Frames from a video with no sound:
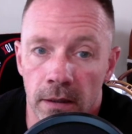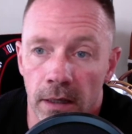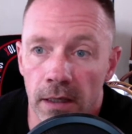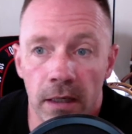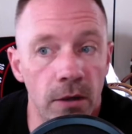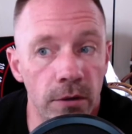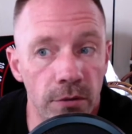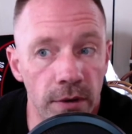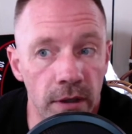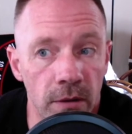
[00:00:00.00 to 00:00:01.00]
And I know what you're
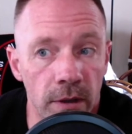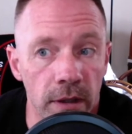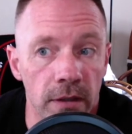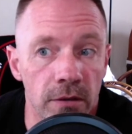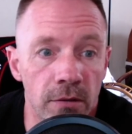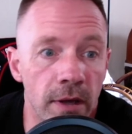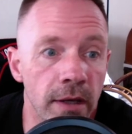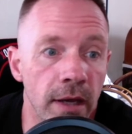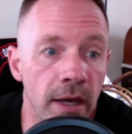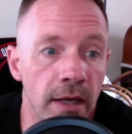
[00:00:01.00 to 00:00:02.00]
thinking already. You're like,
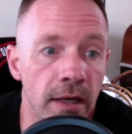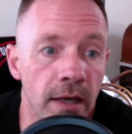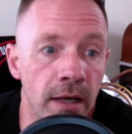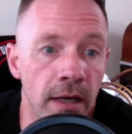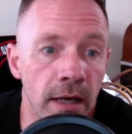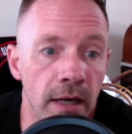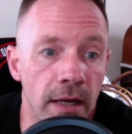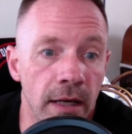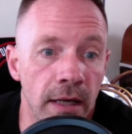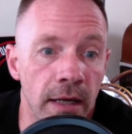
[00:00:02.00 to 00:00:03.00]
hey, uh,
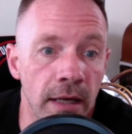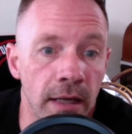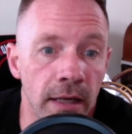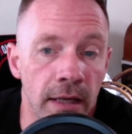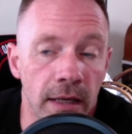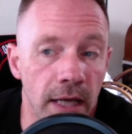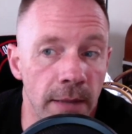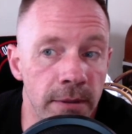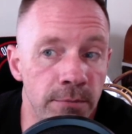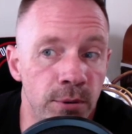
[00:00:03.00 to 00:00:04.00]

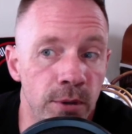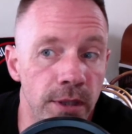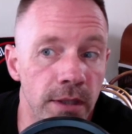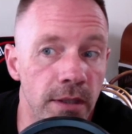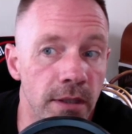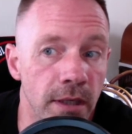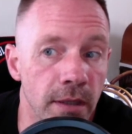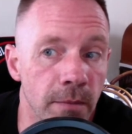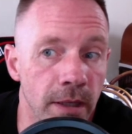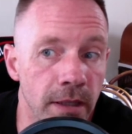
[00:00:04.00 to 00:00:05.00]
I'm an employee
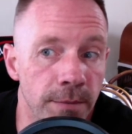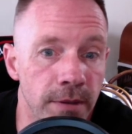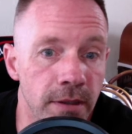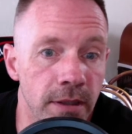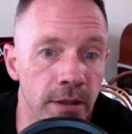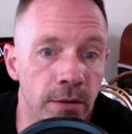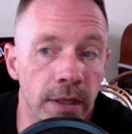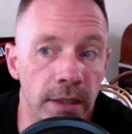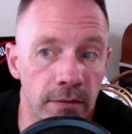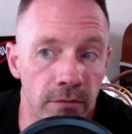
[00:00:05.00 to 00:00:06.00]
and my company doesn't do
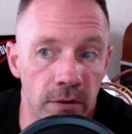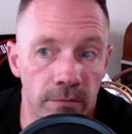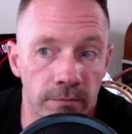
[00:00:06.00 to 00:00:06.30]
any of them.